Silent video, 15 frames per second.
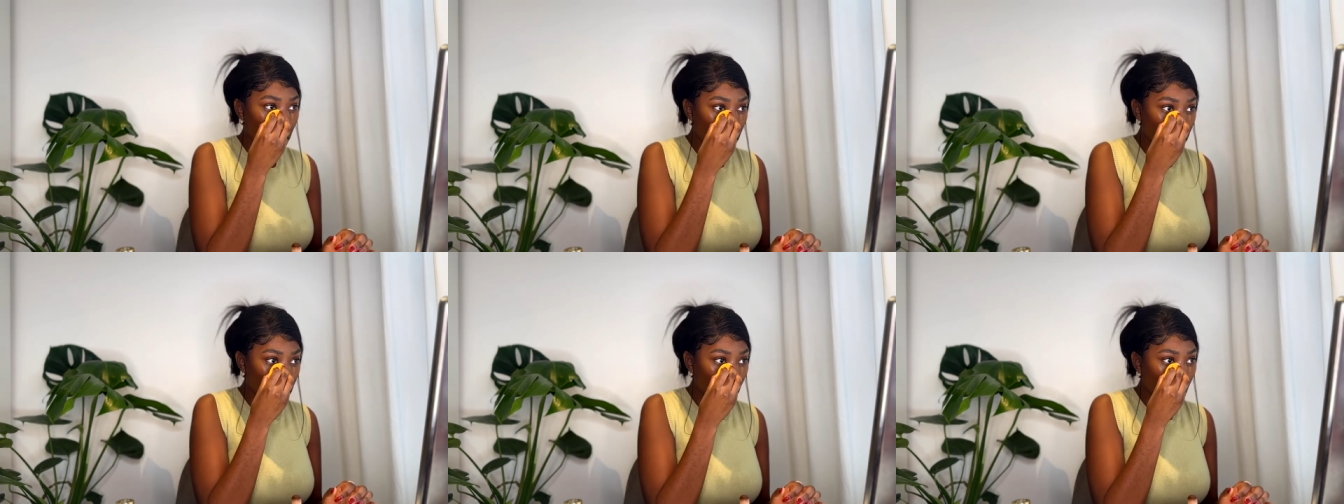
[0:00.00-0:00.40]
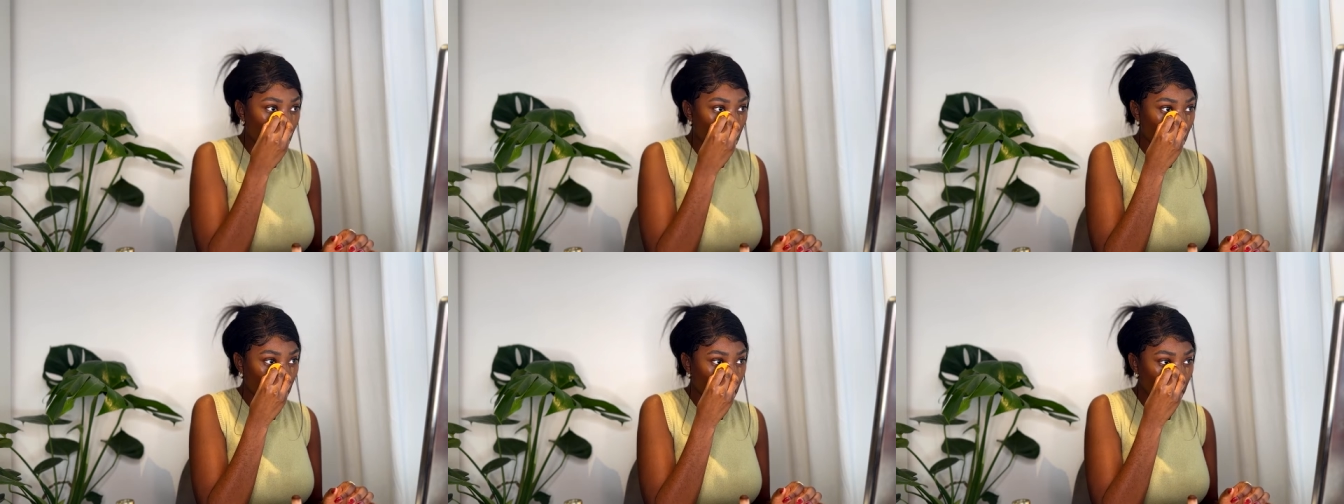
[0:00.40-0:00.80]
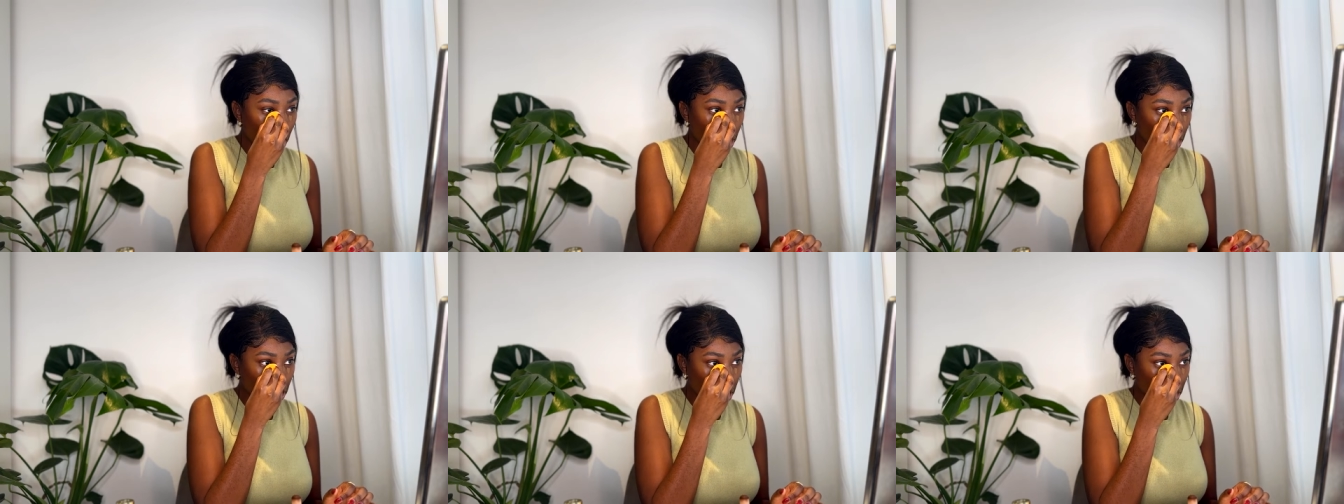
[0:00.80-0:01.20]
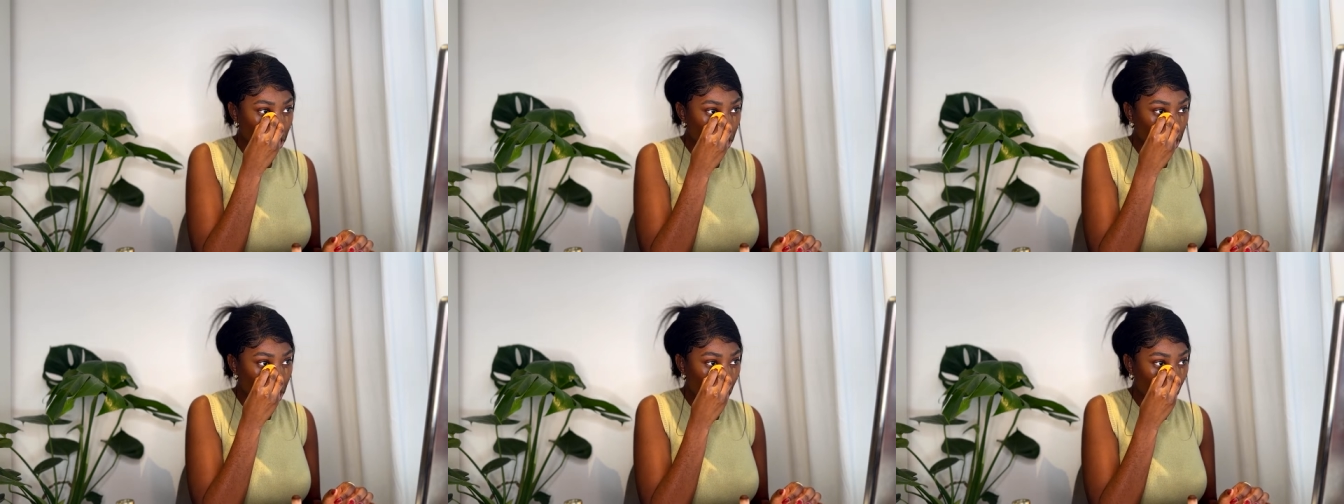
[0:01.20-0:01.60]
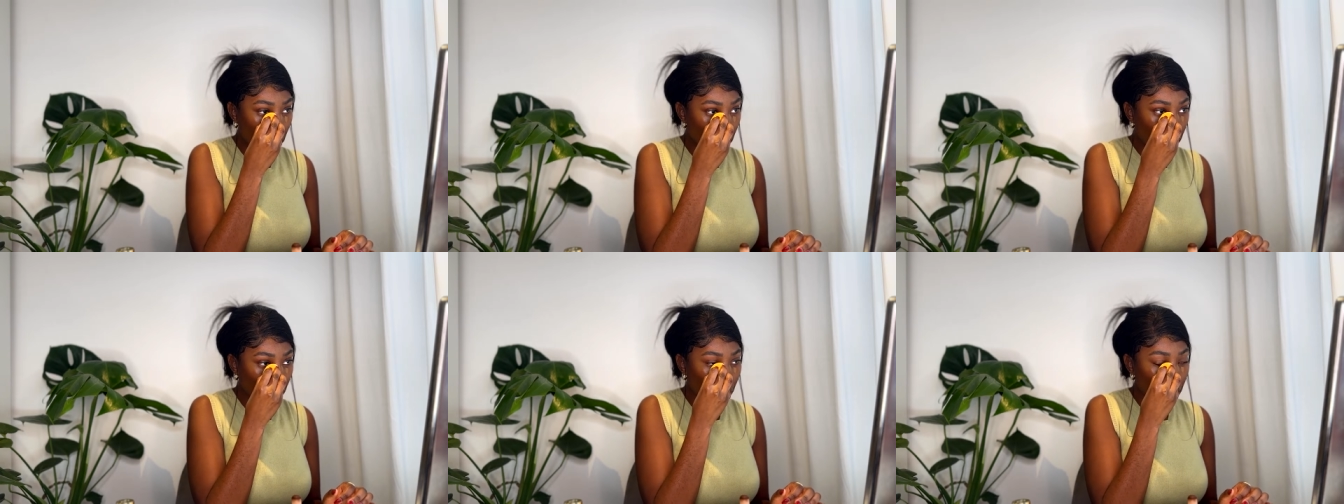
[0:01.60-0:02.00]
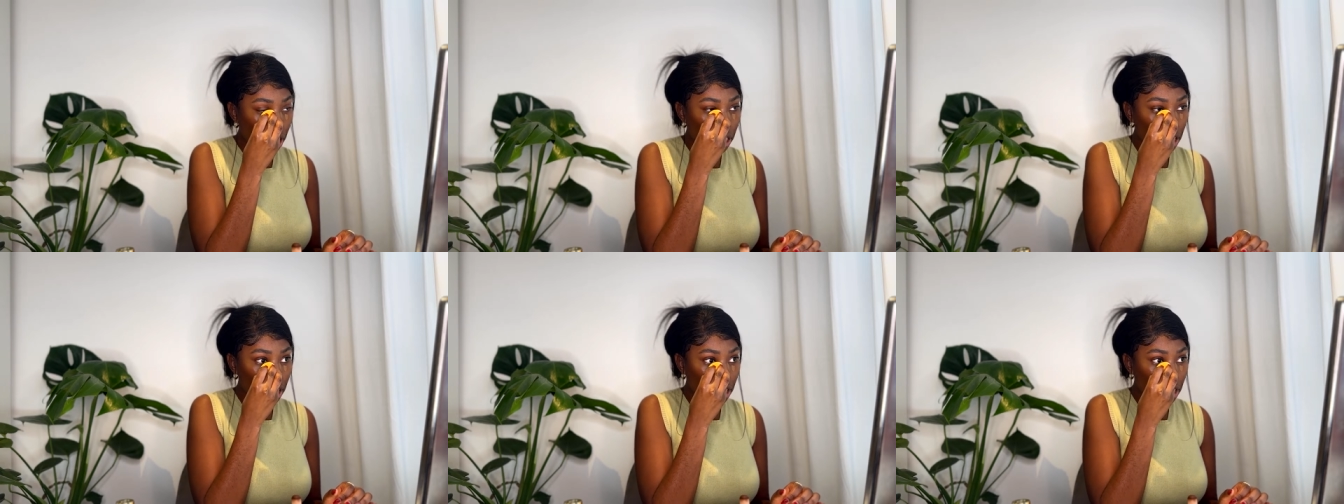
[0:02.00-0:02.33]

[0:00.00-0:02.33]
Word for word: So really just dabbing it in the